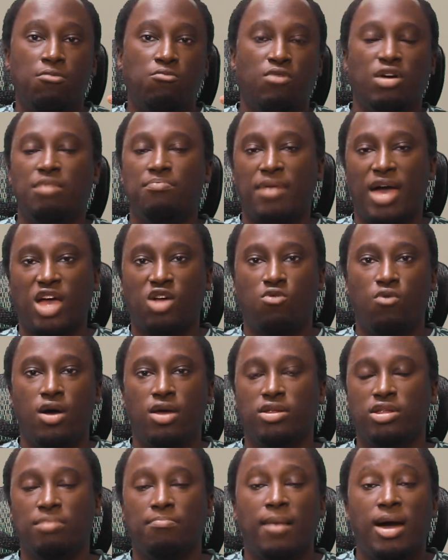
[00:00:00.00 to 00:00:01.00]
way back
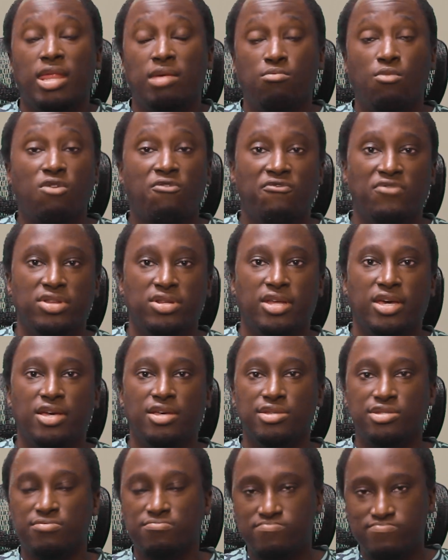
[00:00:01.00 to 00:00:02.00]
when in the Mighty Morphin
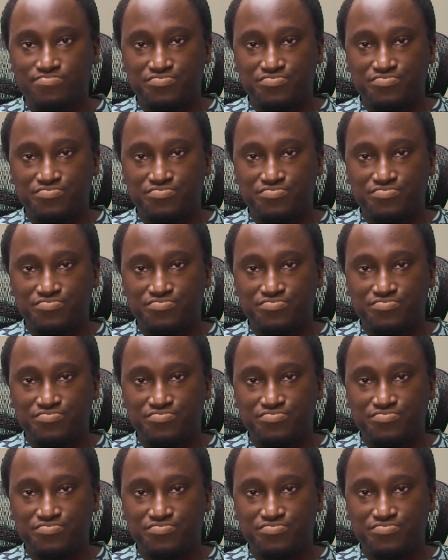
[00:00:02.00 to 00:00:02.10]
days.